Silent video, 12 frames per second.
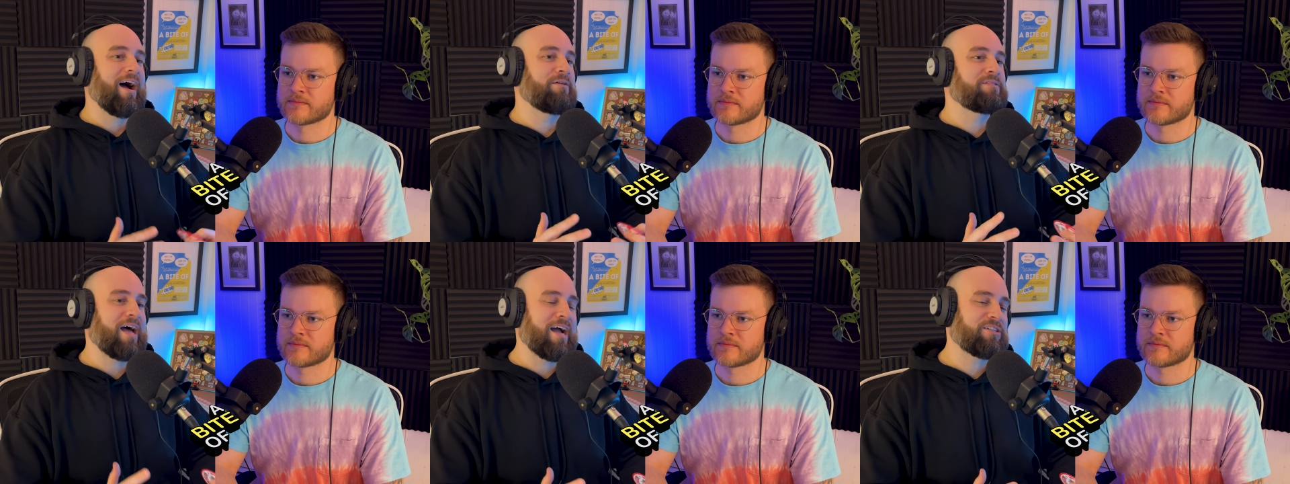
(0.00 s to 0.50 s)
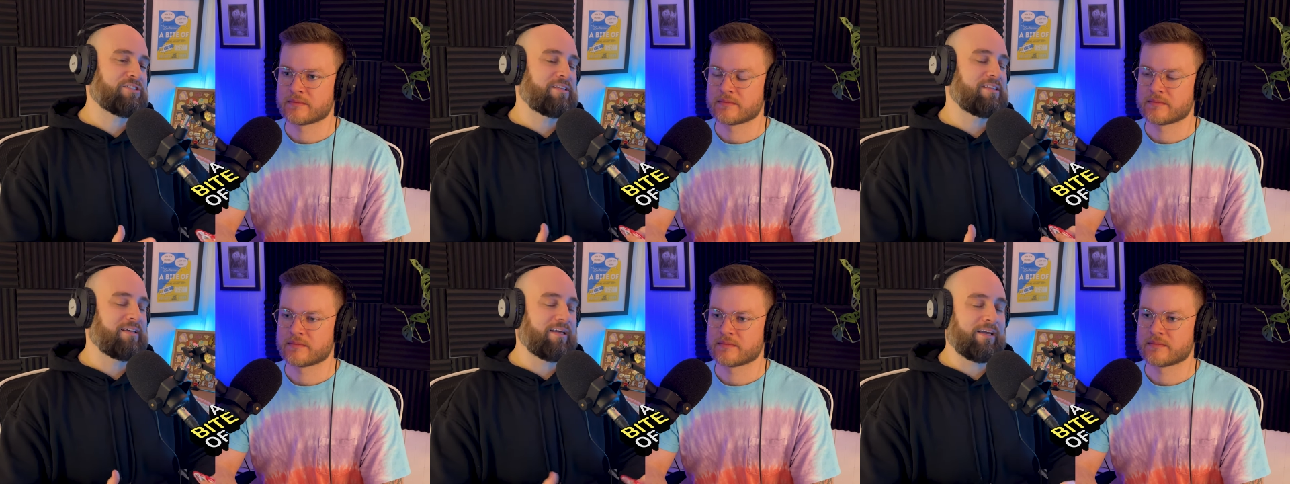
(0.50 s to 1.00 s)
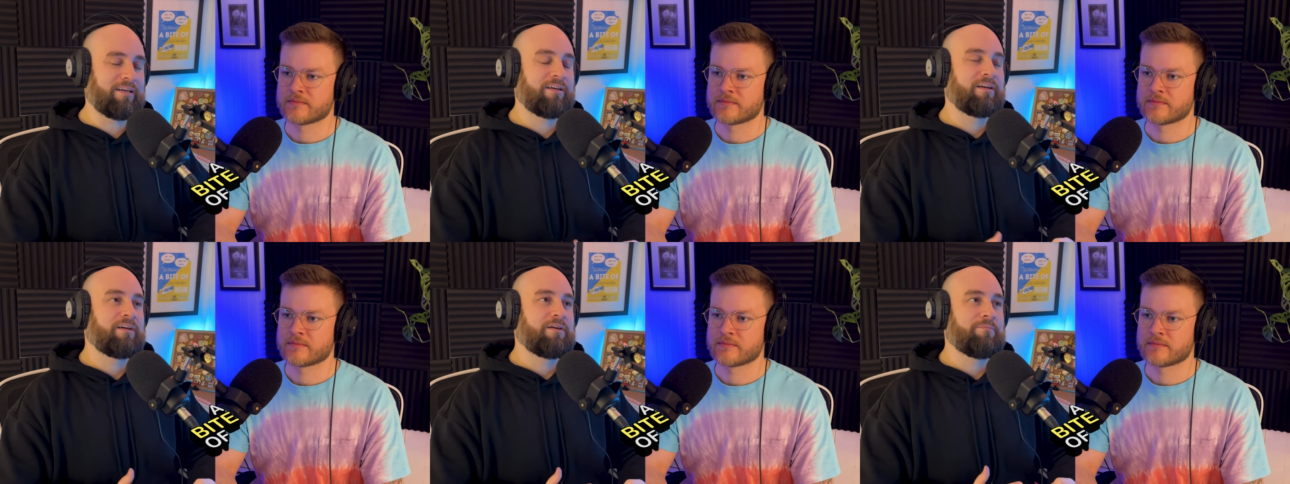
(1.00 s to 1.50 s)
Speaker 1: I was actually
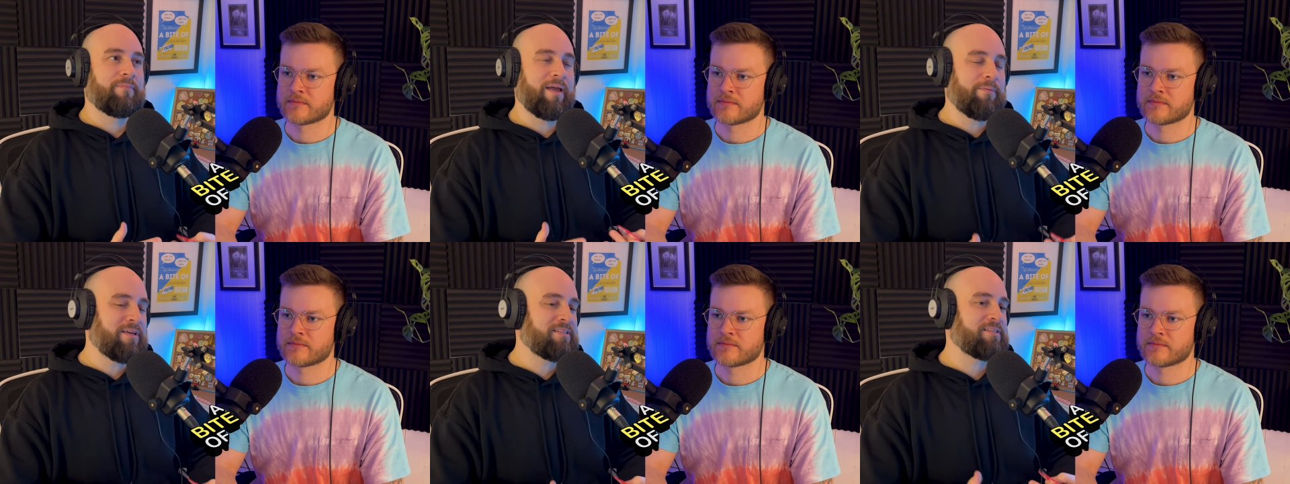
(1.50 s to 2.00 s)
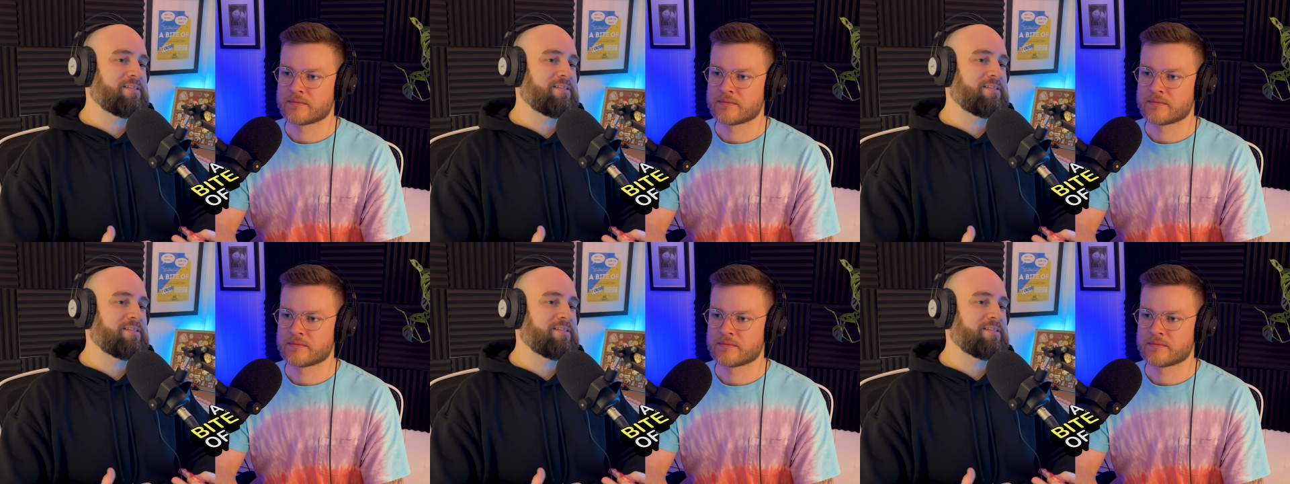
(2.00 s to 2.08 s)
thinking maybe it's a